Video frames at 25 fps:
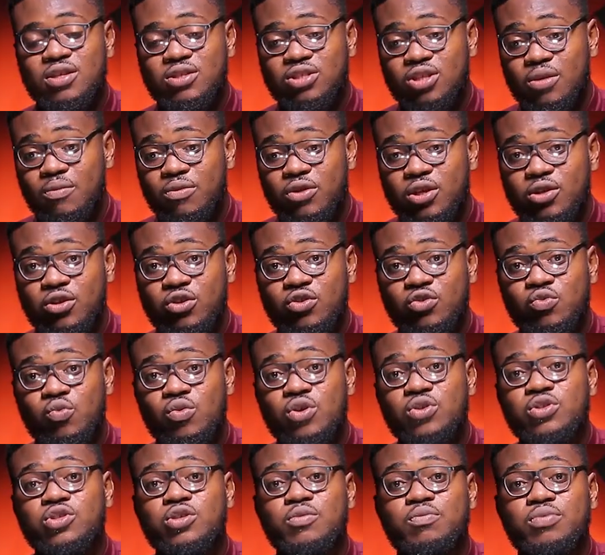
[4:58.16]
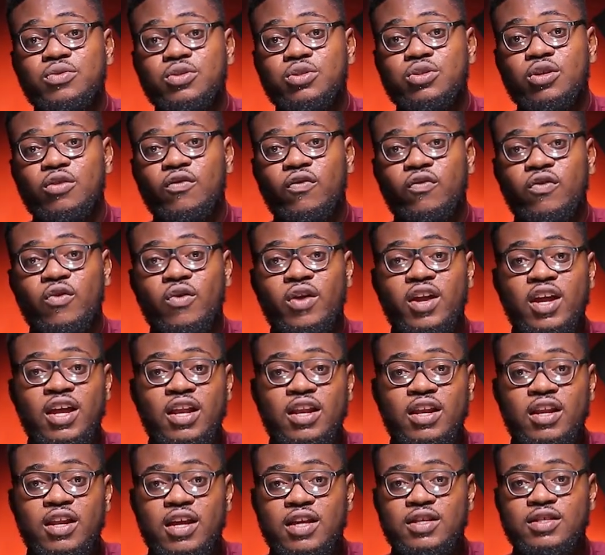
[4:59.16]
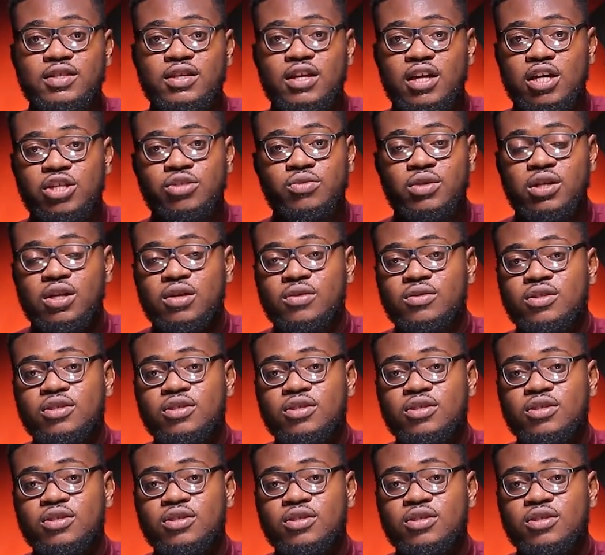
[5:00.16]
not something you'd want to put on for a less casual